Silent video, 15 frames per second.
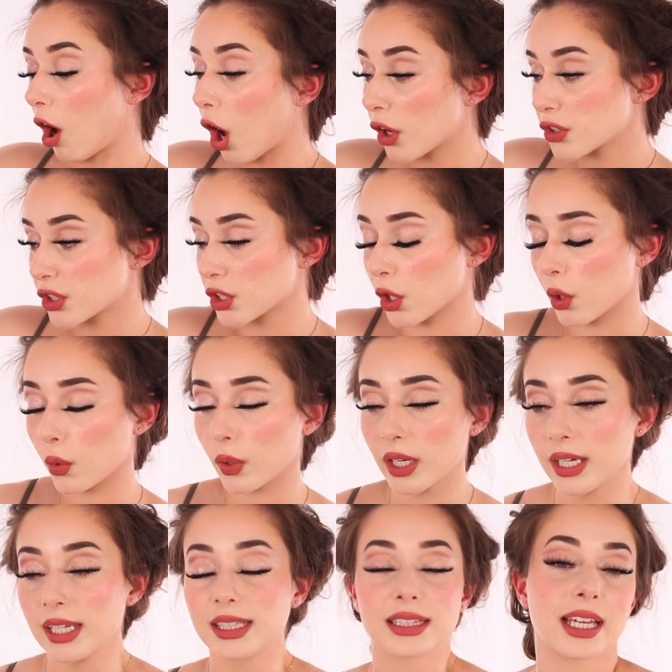Also,
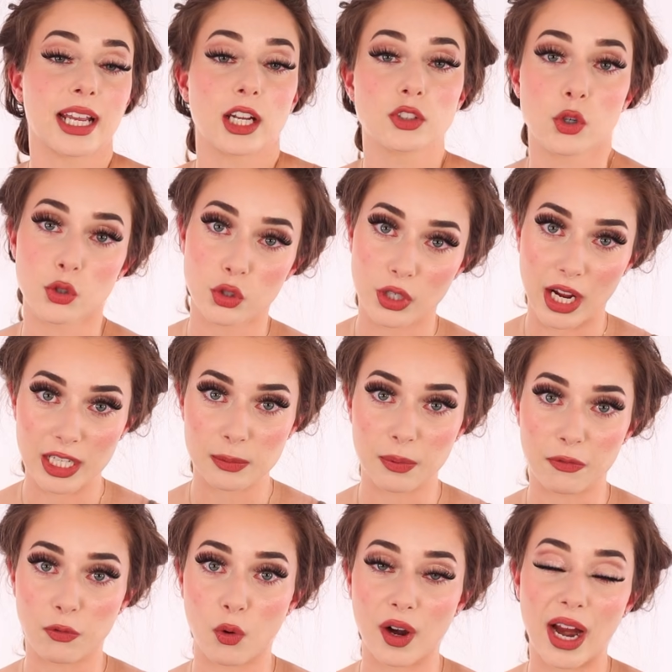like I told you guys
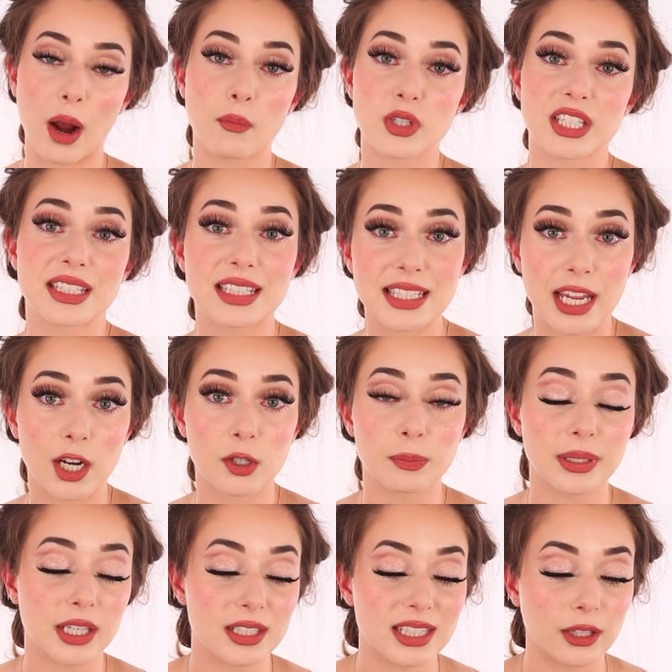before, I was scared
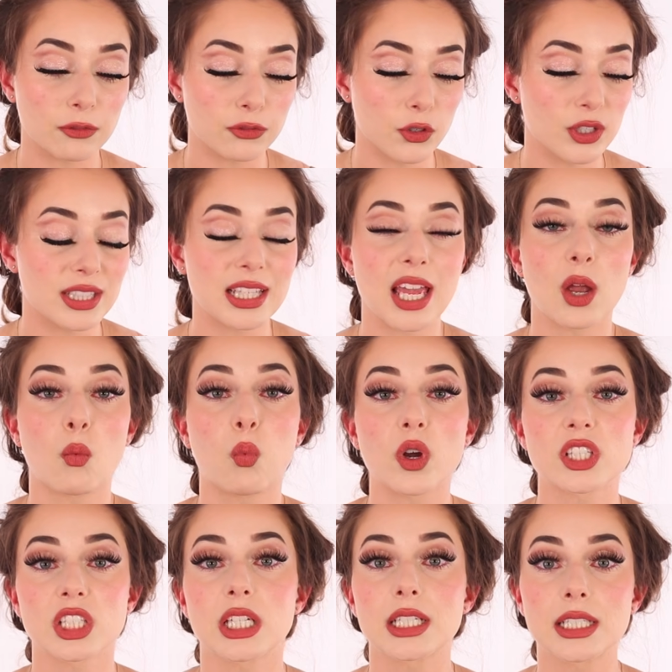because at first it
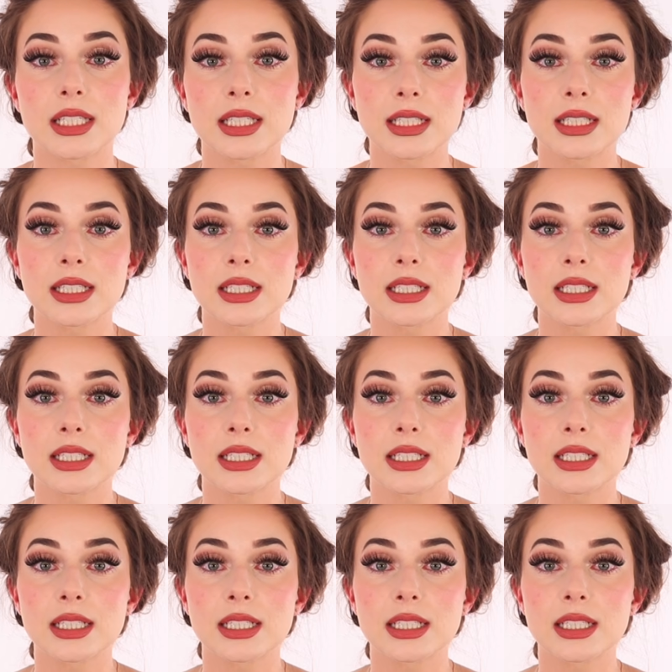wasn't